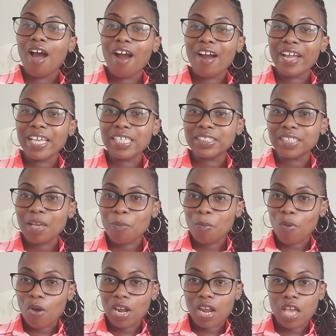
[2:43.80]
Or is it
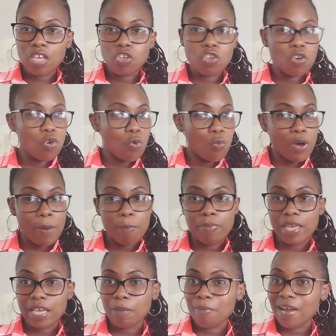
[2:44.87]
more like, you a
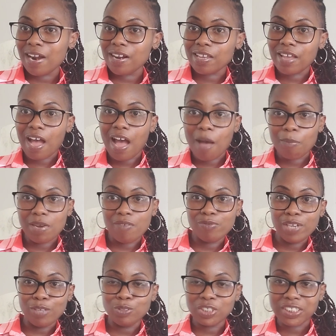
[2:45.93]
big man, I can't believe
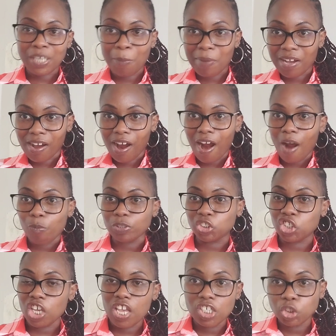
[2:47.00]
that you just hit my car with
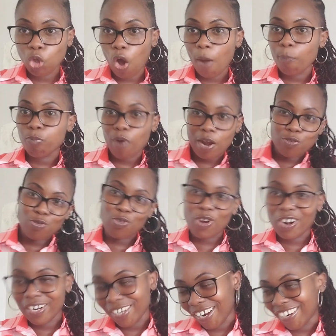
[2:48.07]
cheese on bread,
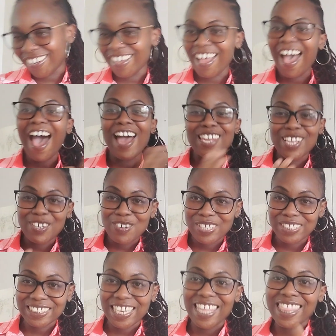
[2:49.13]
and it
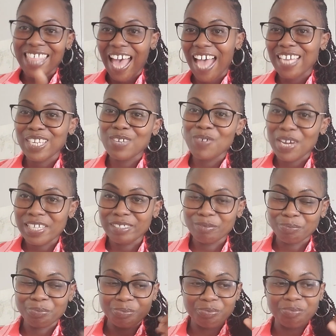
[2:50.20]
goes like that,
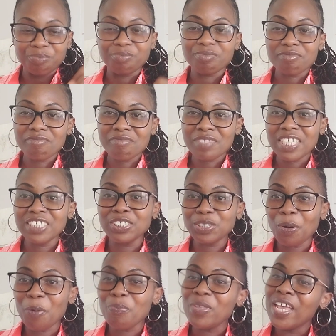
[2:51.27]
right?
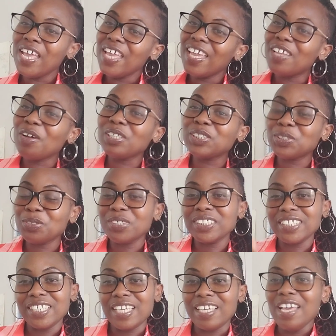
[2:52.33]
So in our story
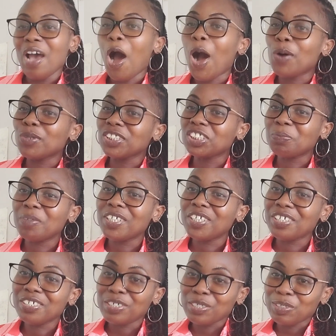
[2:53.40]
today, our
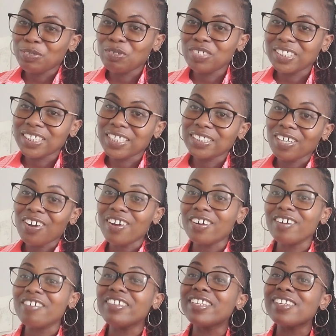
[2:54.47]
speaker uses
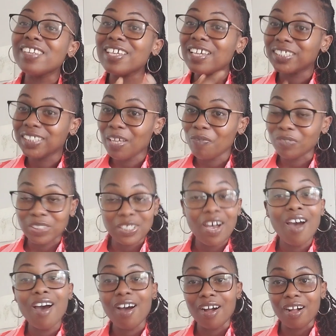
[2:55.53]
her native
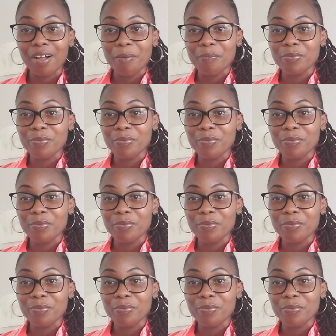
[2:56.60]
tongue.